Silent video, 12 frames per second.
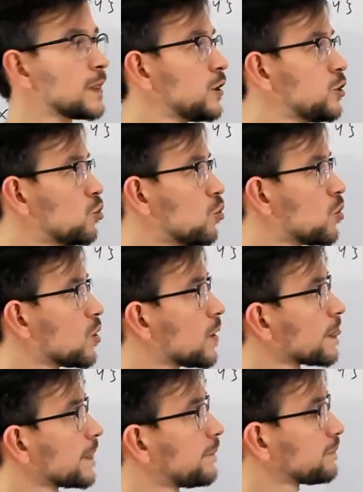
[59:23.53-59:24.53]
You
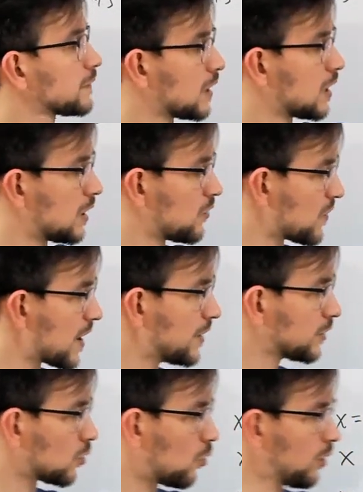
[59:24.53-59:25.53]

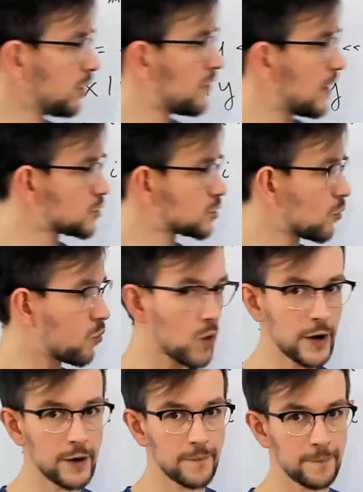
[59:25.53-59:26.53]
find all the values of
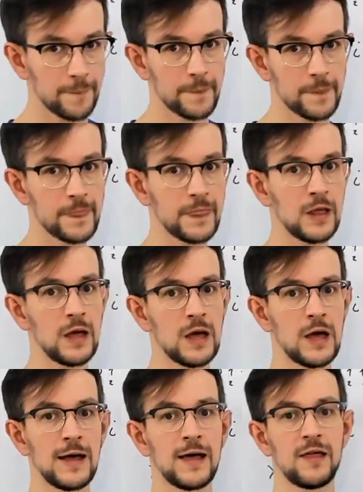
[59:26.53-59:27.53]
y.
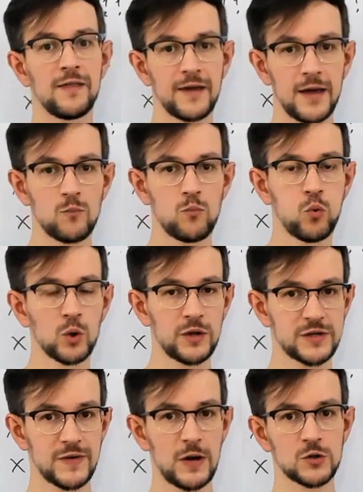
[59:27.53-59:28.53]
Then put
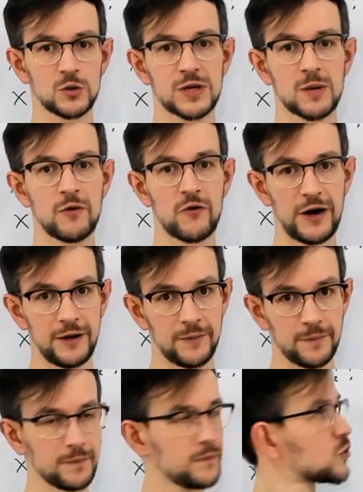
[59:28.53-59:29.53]
these values in some array.
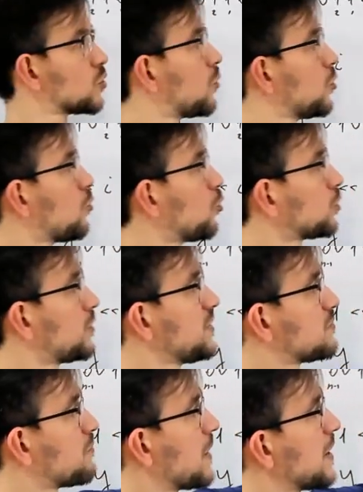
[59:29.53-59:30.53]
So you put these
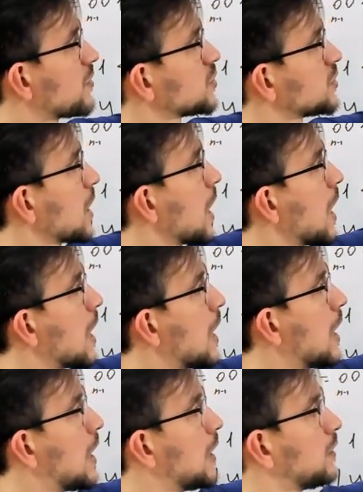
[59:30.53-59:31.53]
pairs,
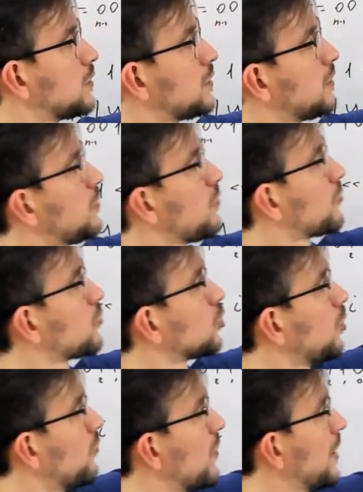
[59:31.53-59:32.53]

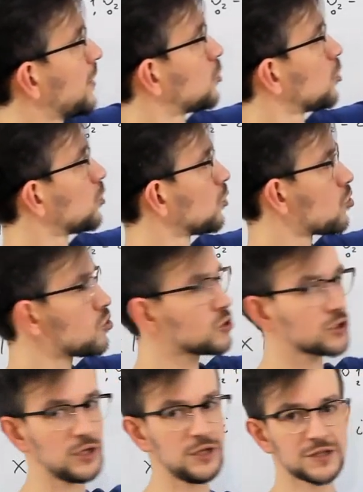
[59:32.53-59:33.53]
total weight and total
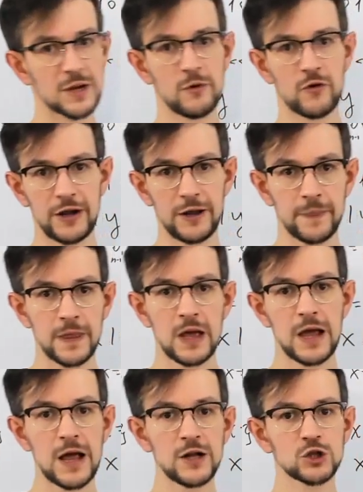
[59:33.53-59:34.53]
cost in some array.
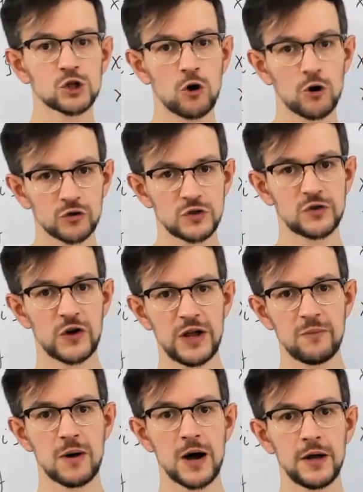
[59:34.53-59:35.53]
And sort this array
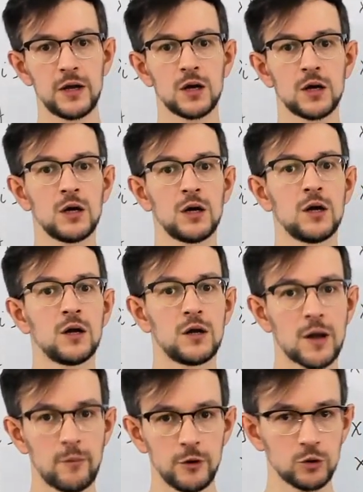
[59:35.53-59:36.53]
by
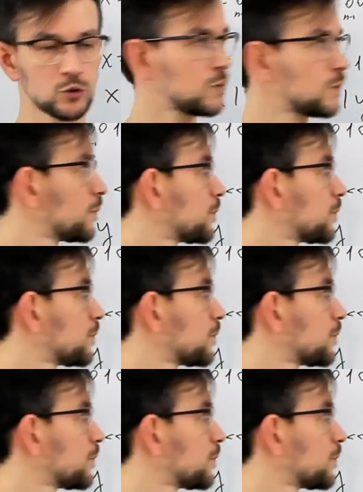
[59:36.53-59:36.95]
W2.